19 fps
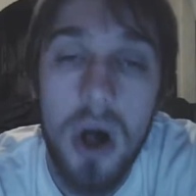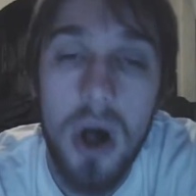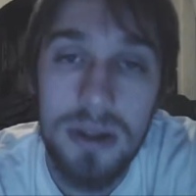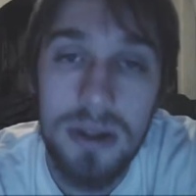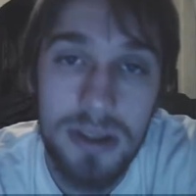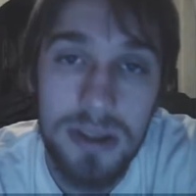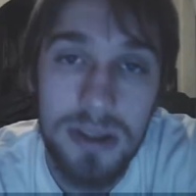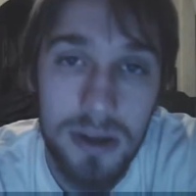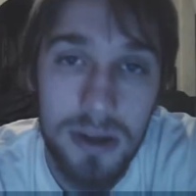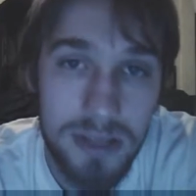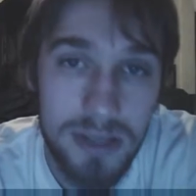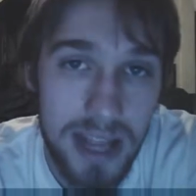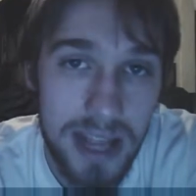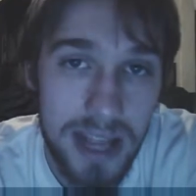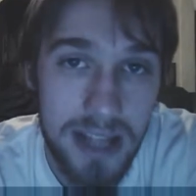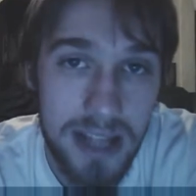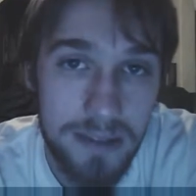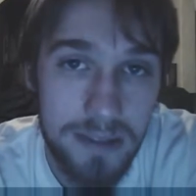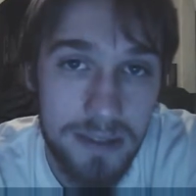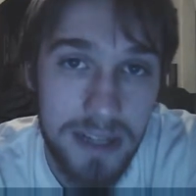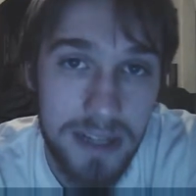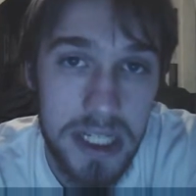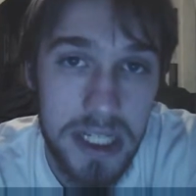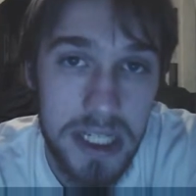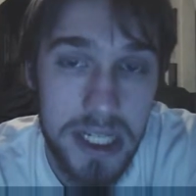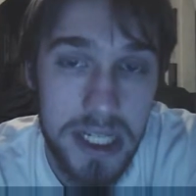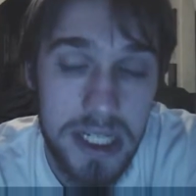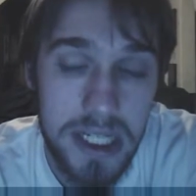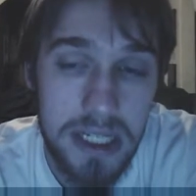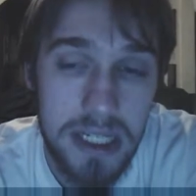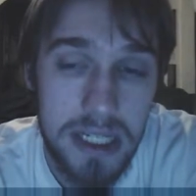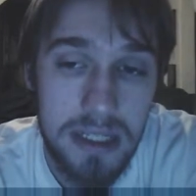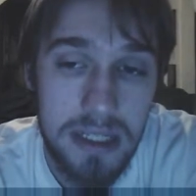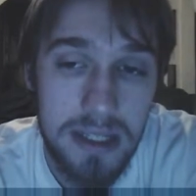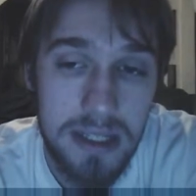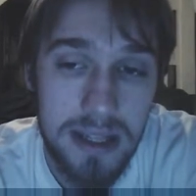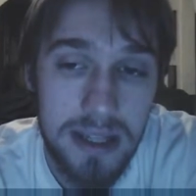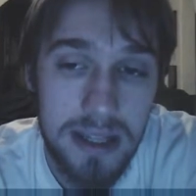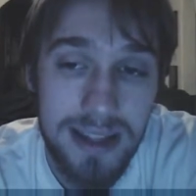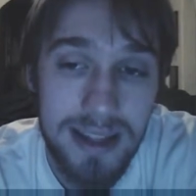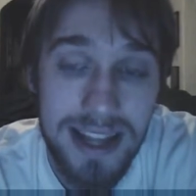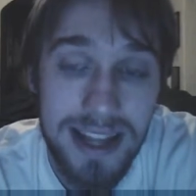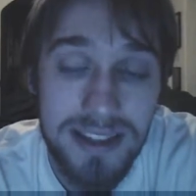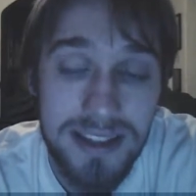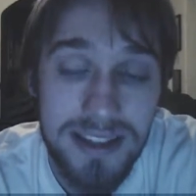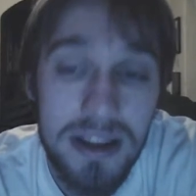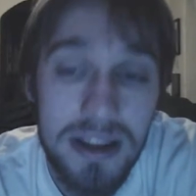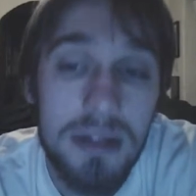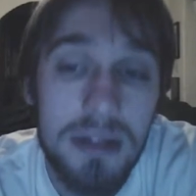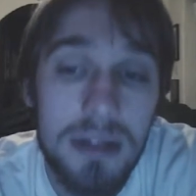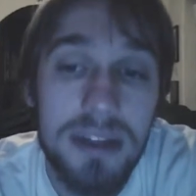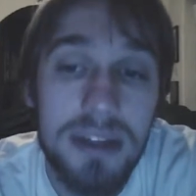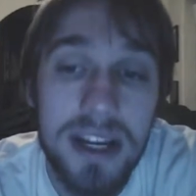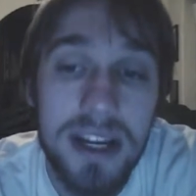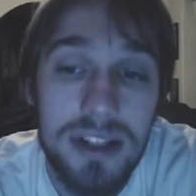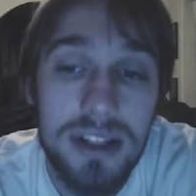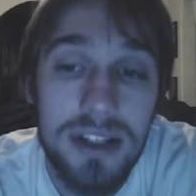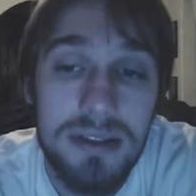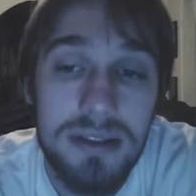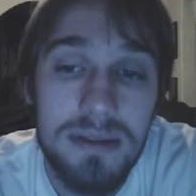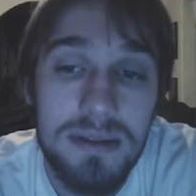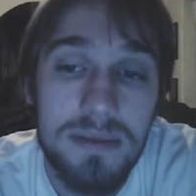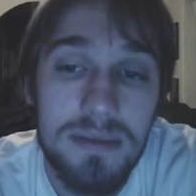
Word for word: also science fiction. That's another thing.